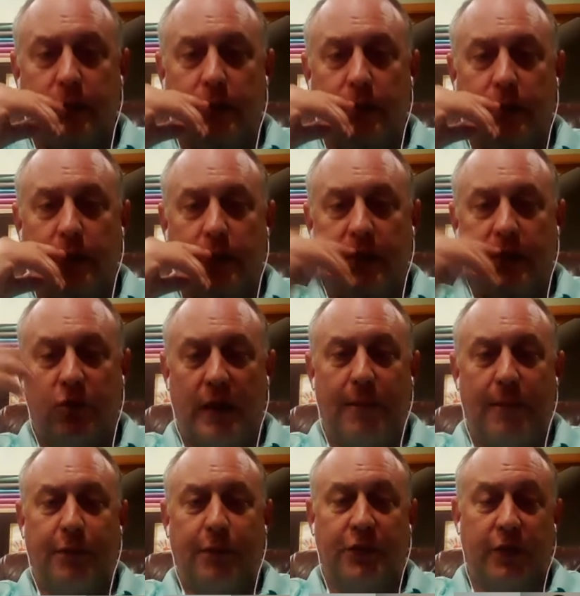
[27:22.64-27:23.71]
and the
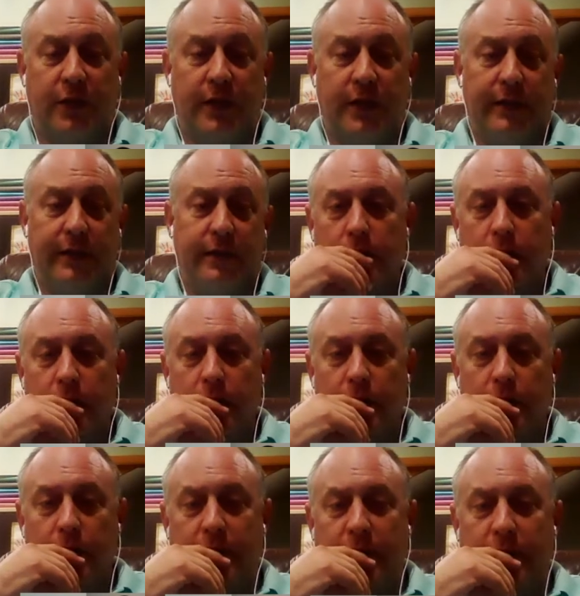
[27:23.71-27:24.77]
droplets are hitting the
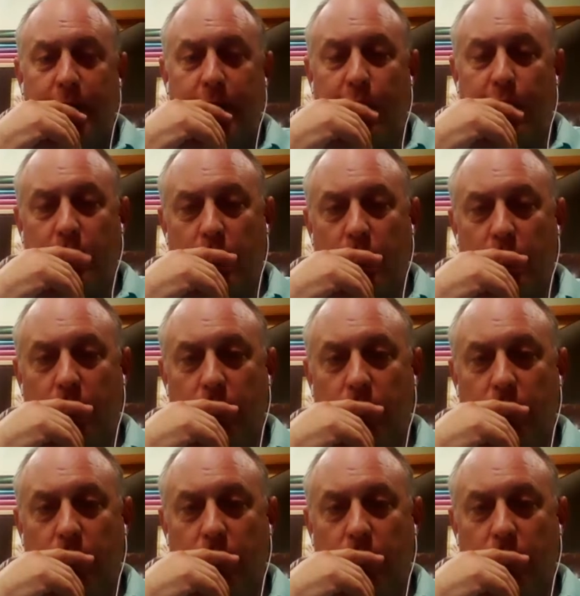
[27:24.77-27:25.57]
evaporator coil.